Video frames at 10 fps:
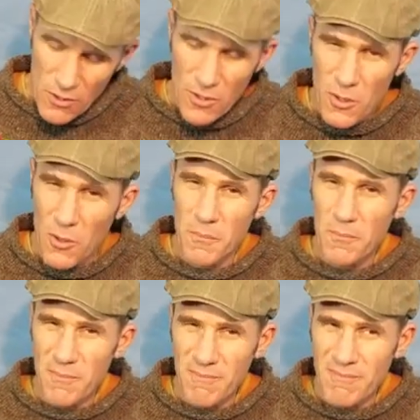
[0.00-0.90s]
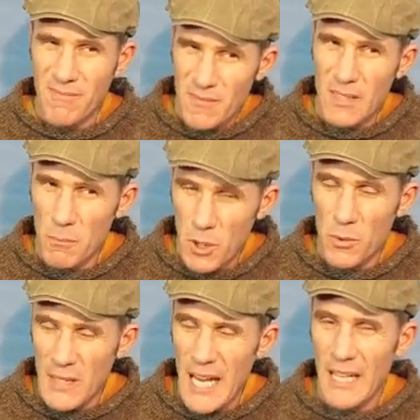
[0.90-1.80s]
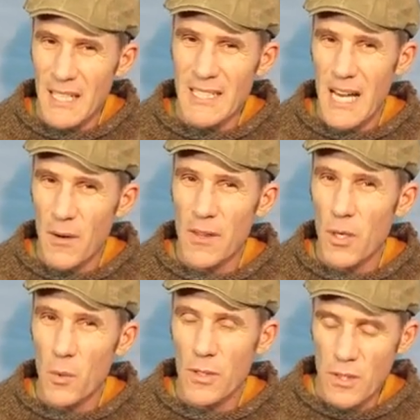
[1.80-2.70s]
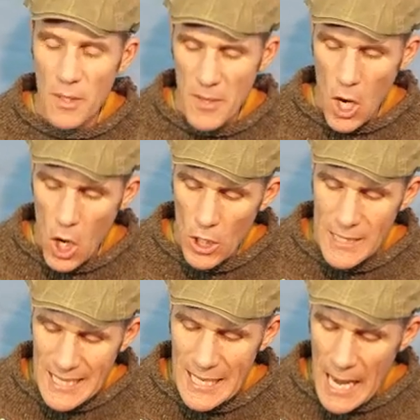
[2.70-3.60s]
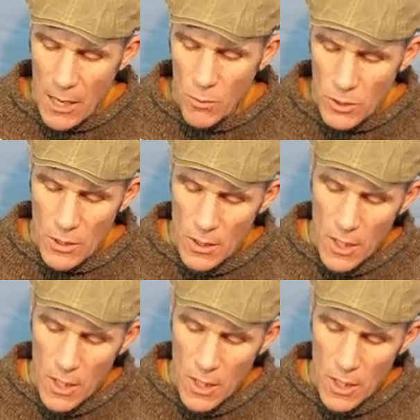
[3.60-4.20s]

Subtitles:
So balloons can get down in there where it's going to be hard to get out.